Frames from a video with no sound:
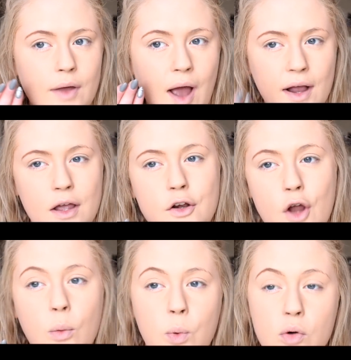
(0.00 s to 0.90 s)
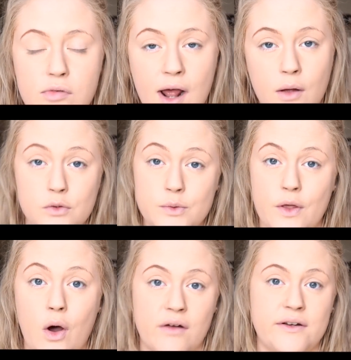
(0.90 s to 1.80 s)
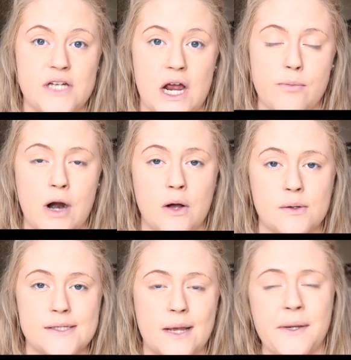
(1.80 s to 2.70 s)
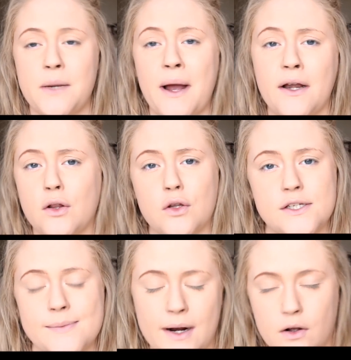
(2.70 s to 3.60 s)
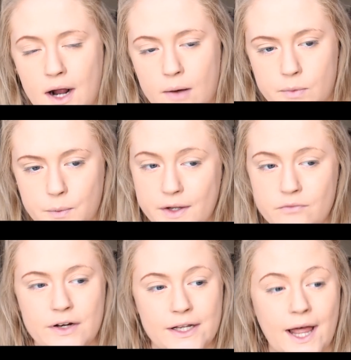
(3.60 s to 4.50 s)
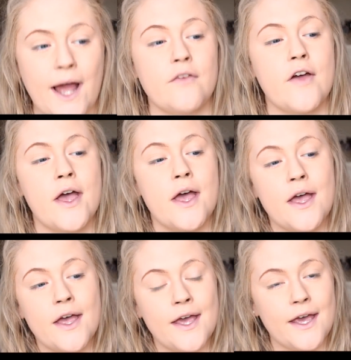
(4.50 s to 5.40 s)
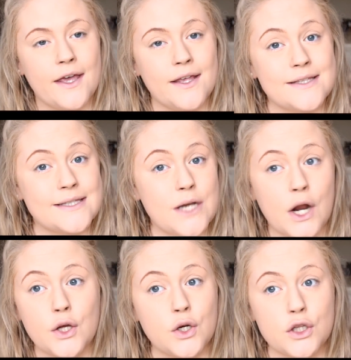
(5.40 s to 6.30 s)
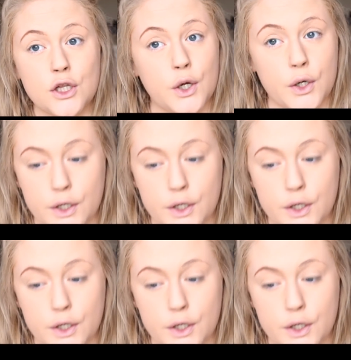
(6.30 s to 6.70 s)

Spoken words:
I cannot walk around with orange eyebrows. I mean, it might not look as bad on camera, but in real life it's not a good look.